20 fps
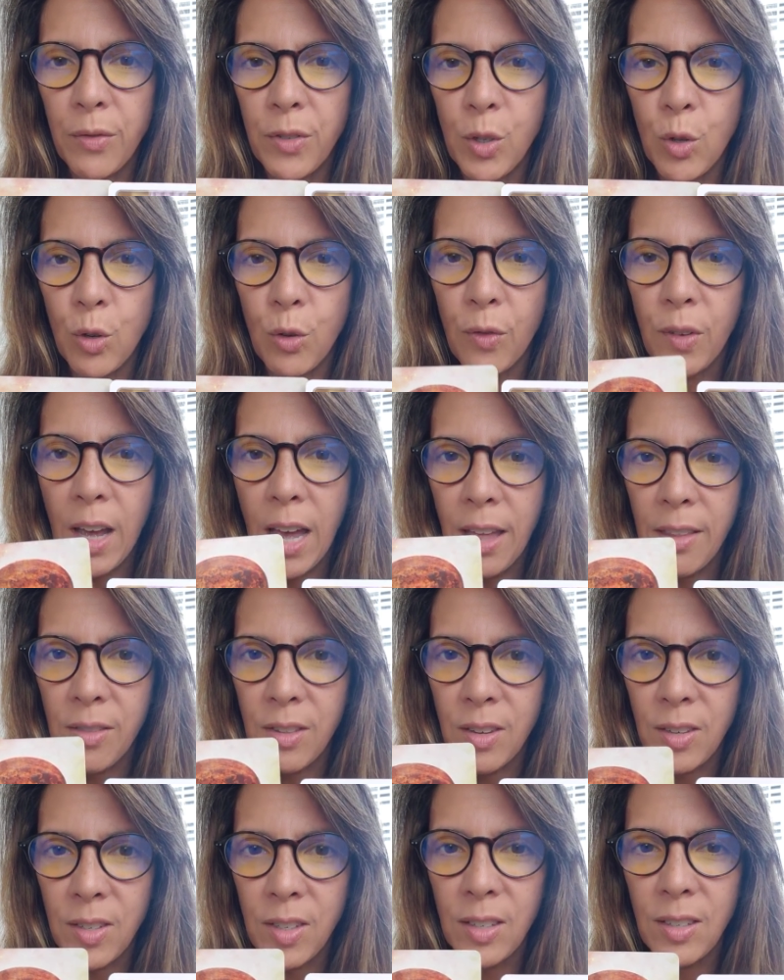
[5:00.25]
So you've got
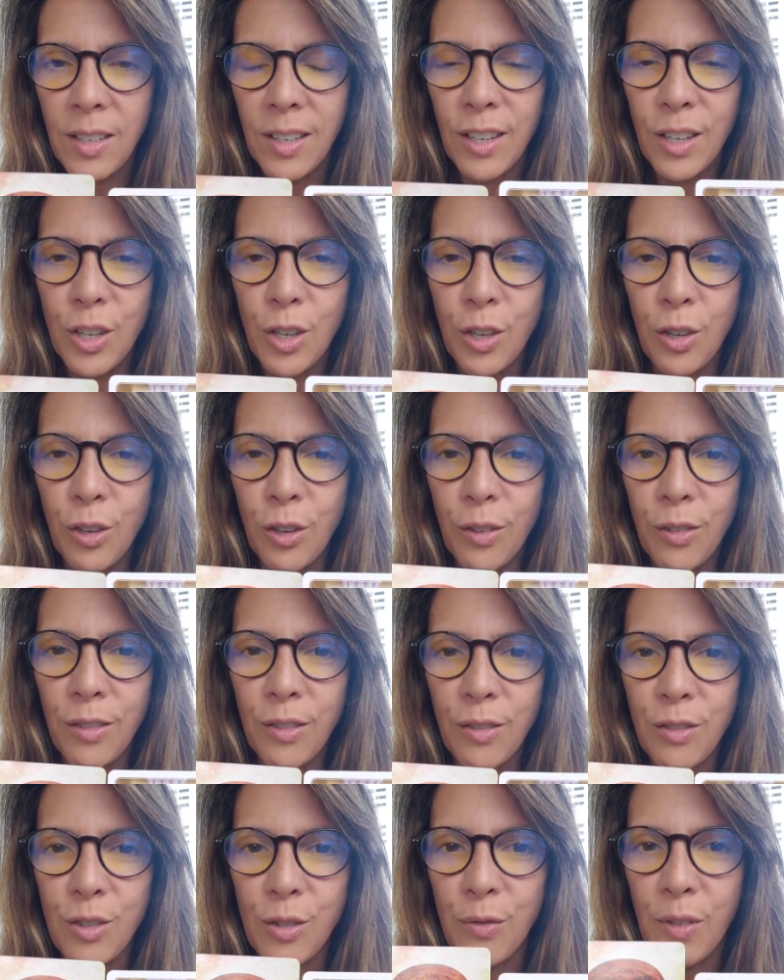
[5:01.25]
this
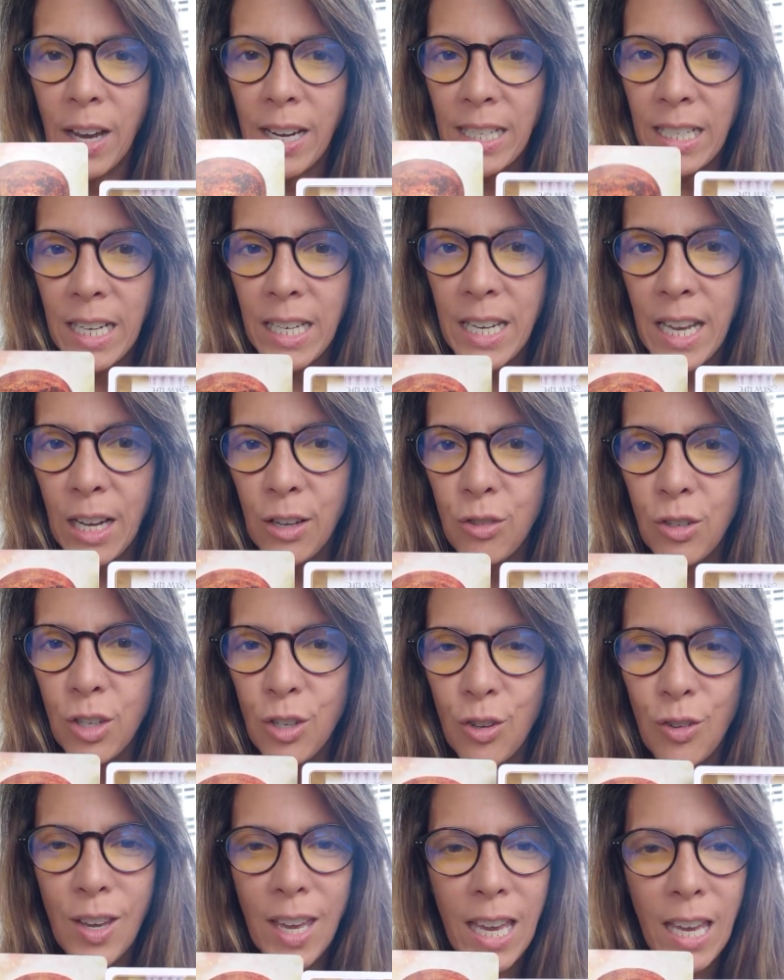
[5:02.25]
divine
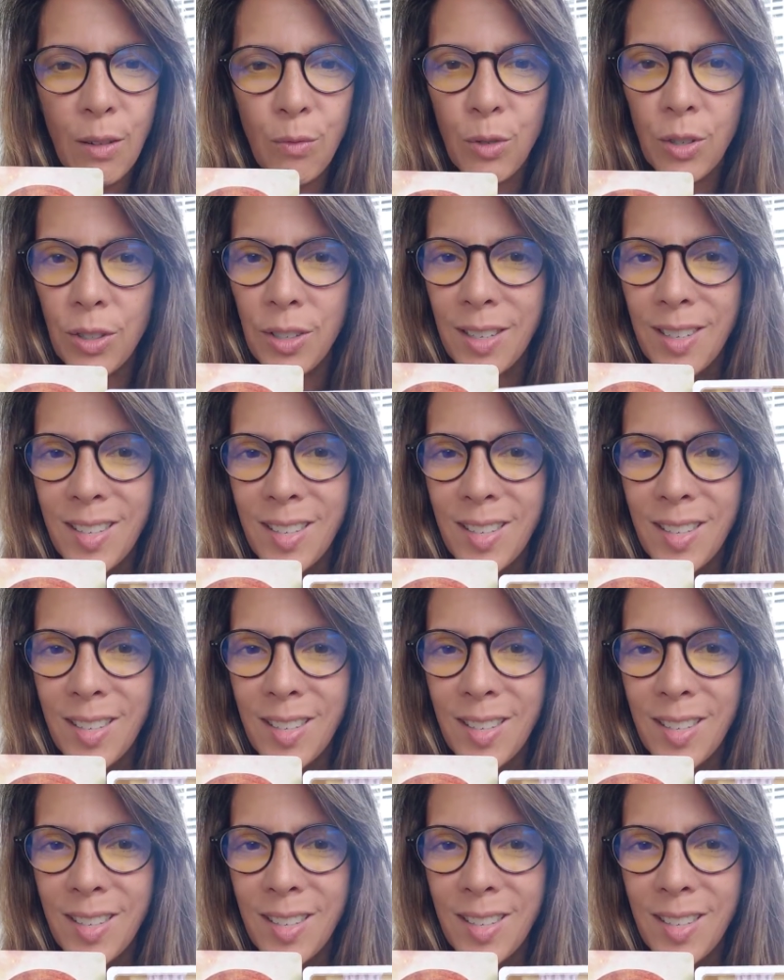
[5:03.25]
connection you can't really